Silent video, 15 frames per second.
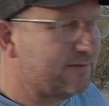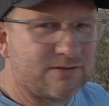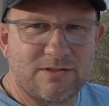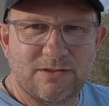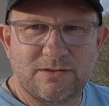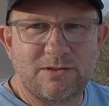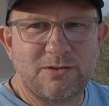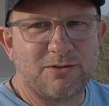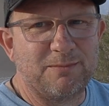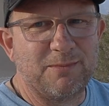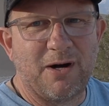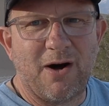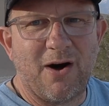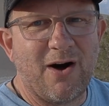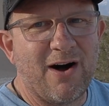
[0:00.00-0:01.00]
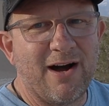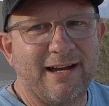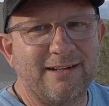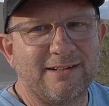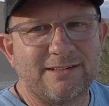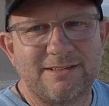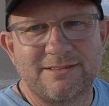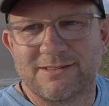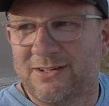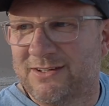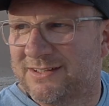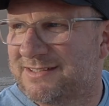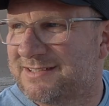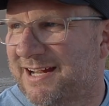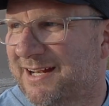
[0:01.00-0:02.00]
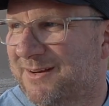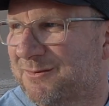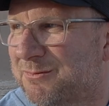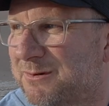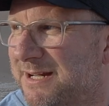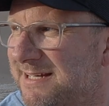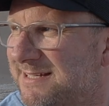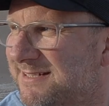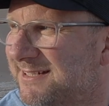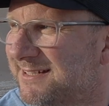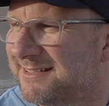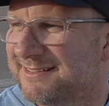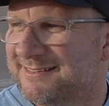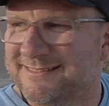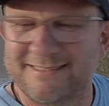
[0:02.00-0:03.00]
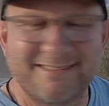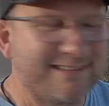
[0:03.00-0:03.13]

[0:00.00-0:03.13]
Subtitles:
Just caught my eye and I decided to take a risk and